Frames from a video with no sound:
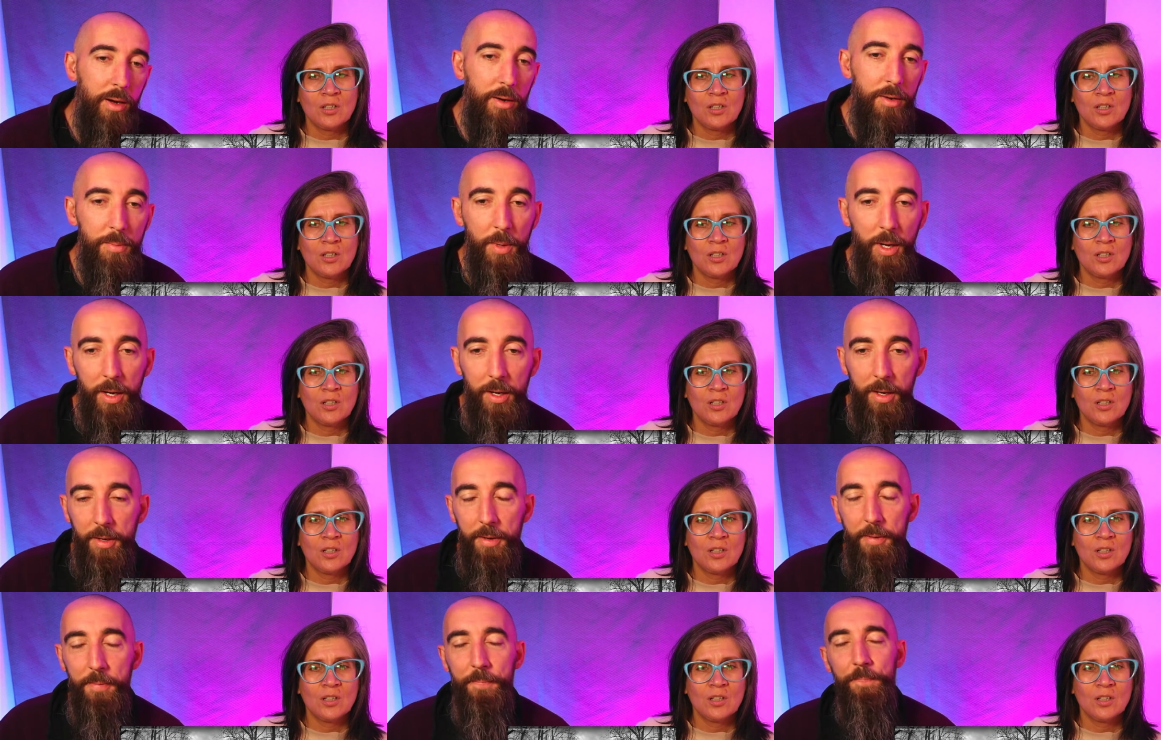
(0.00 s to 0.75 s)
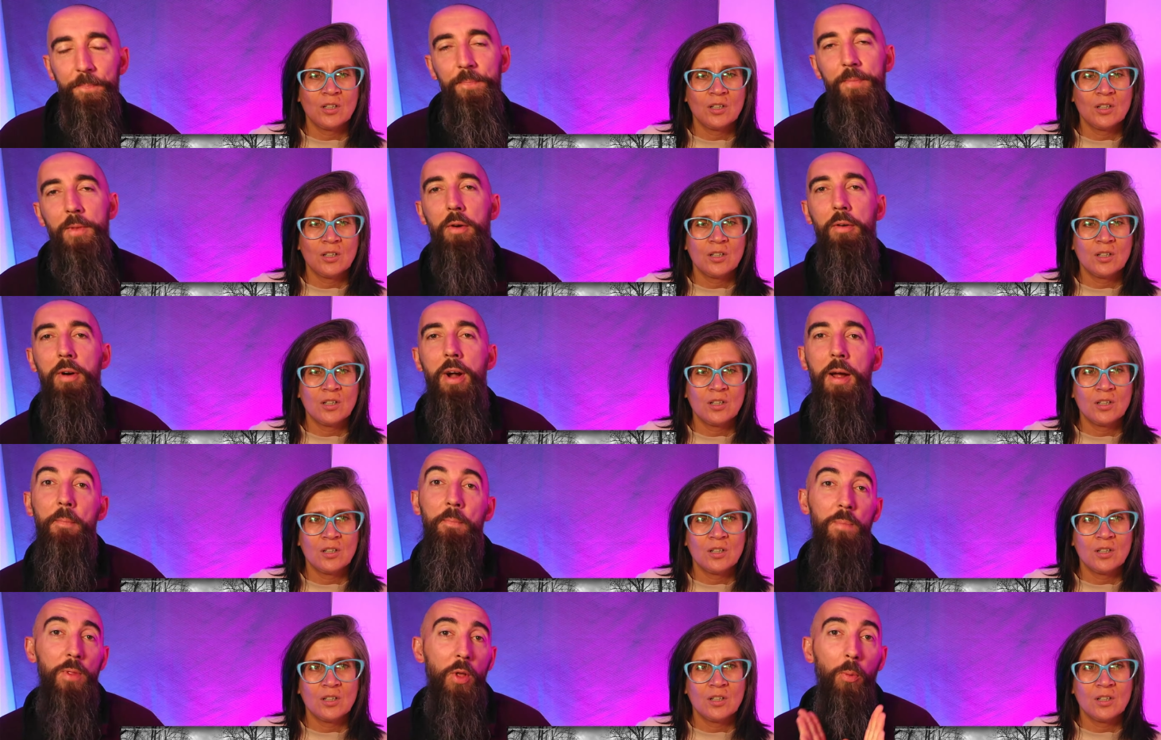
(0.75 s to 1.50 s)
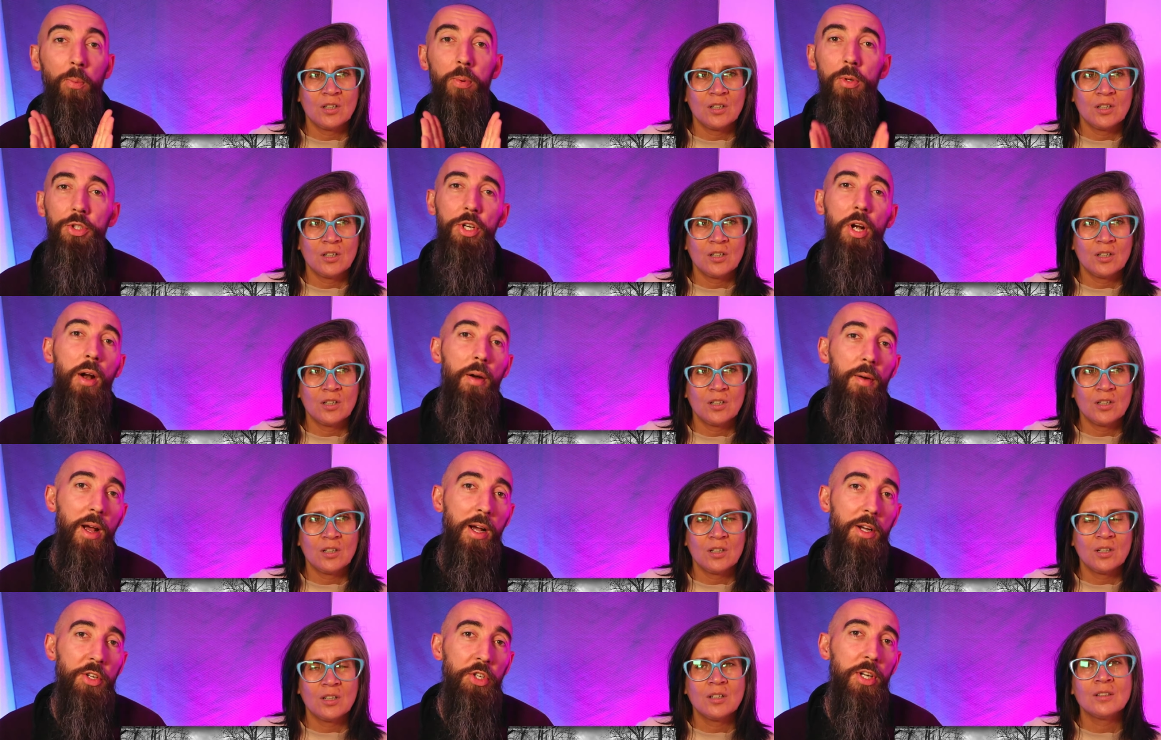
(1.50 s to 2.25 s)
Speaker 1: Iron Maiden. All right. Hope you
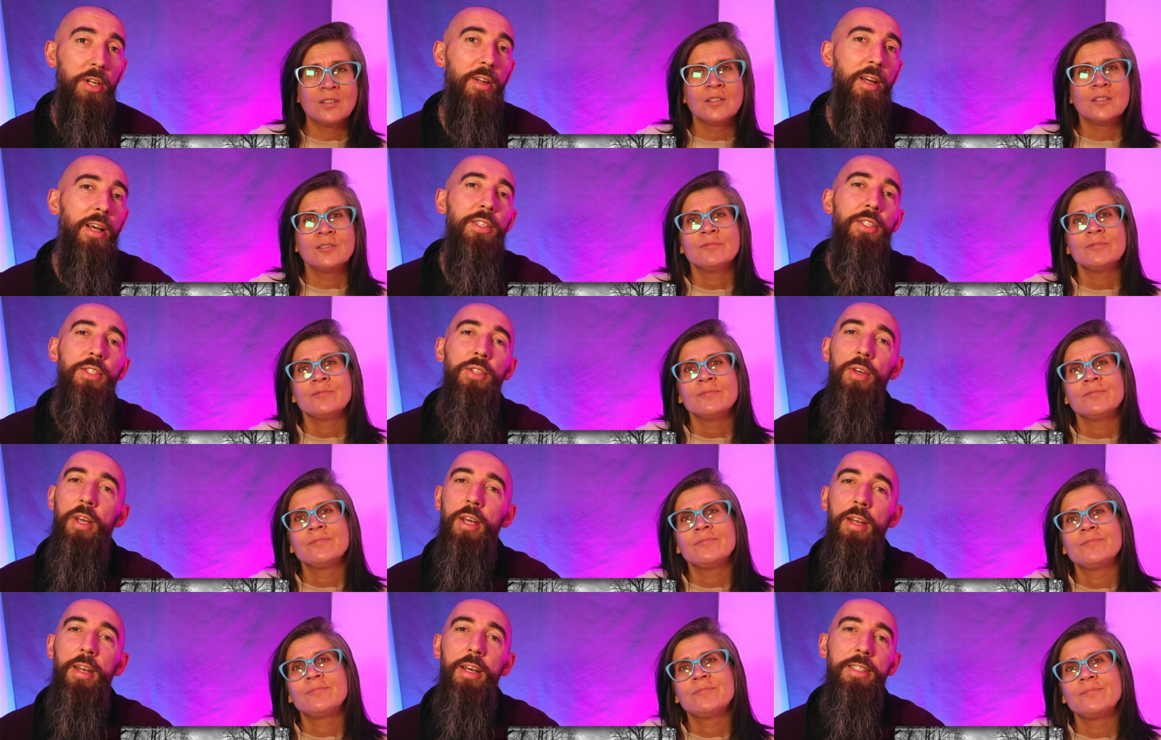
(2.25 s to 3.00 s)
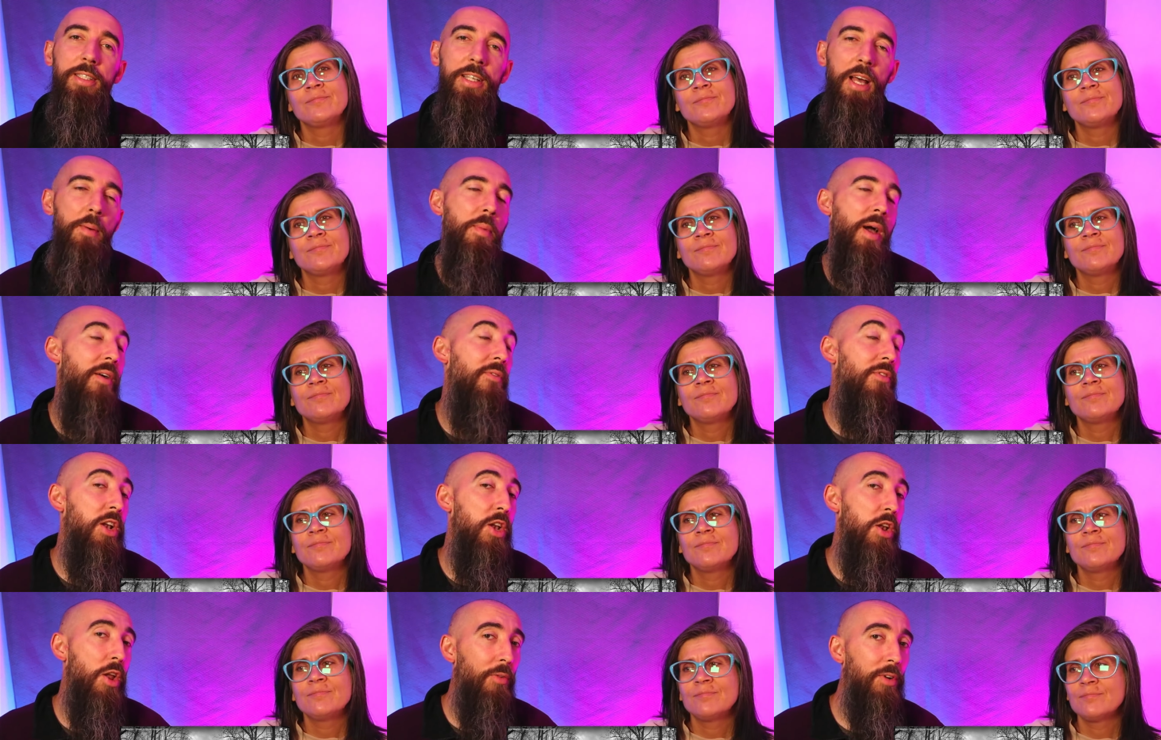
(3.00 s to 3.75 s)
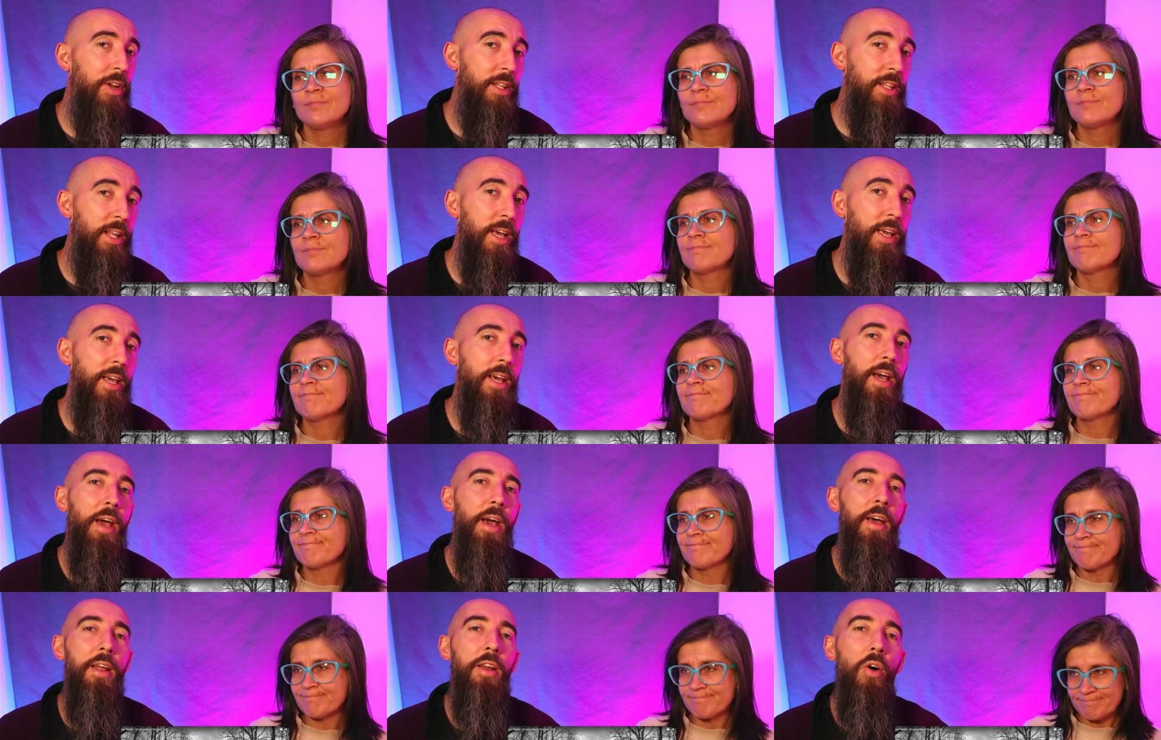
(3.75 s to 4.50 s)
enjoy our reaction and see you again next time. Have a lovely
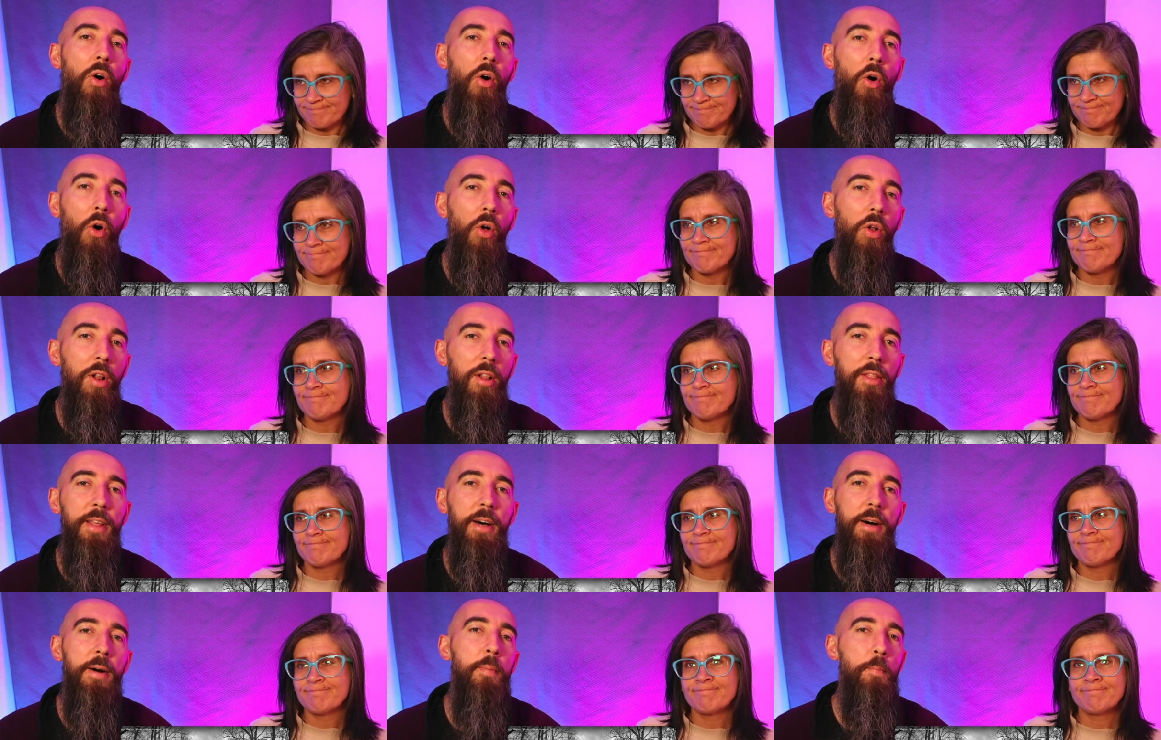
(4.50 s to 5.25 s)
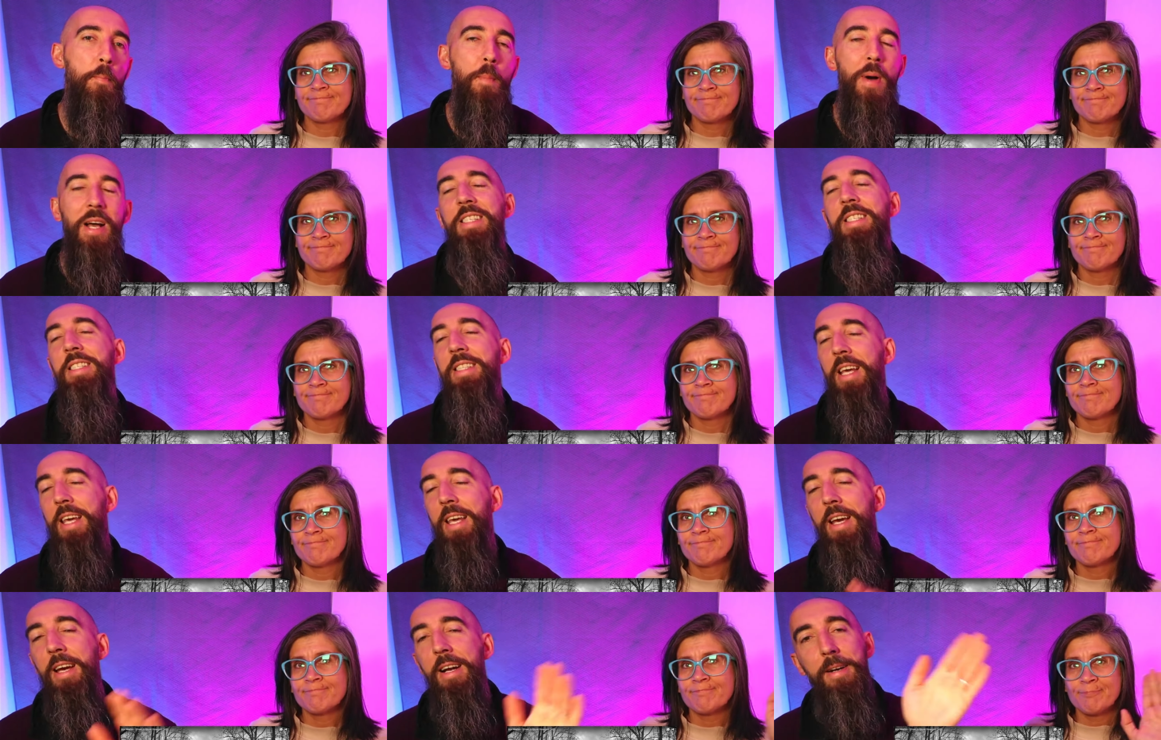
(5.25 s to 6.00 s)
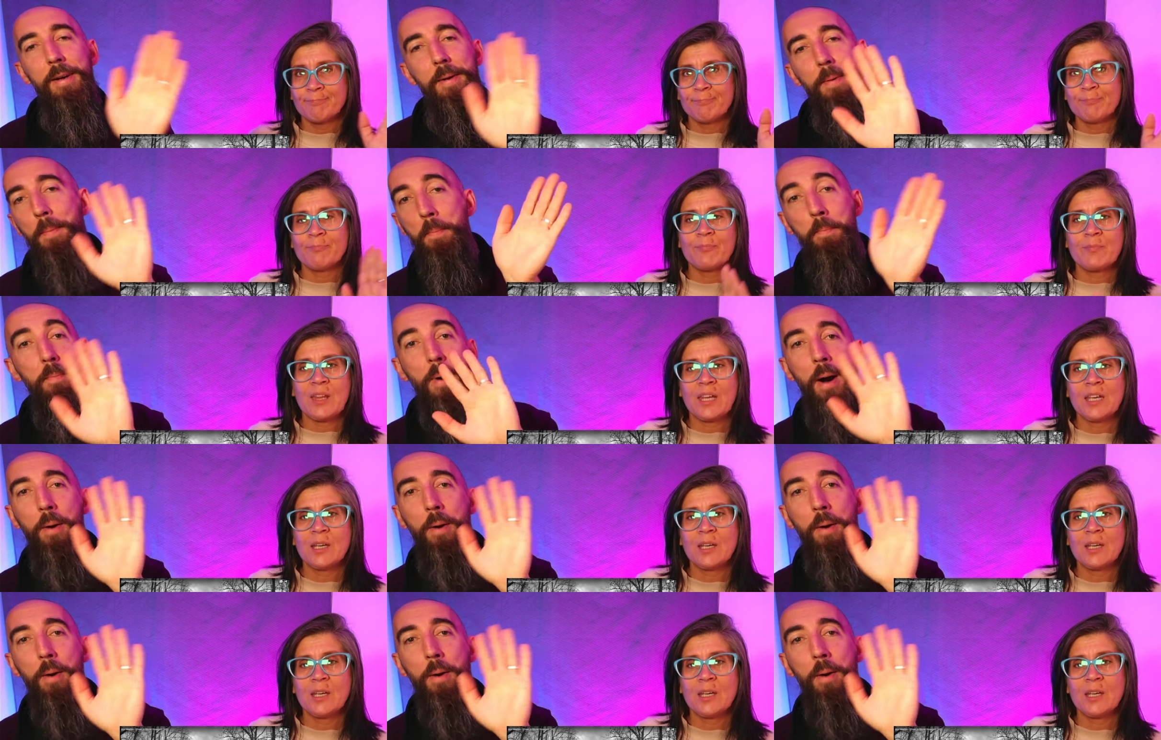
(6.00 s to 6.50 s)
day and all the best. Take care.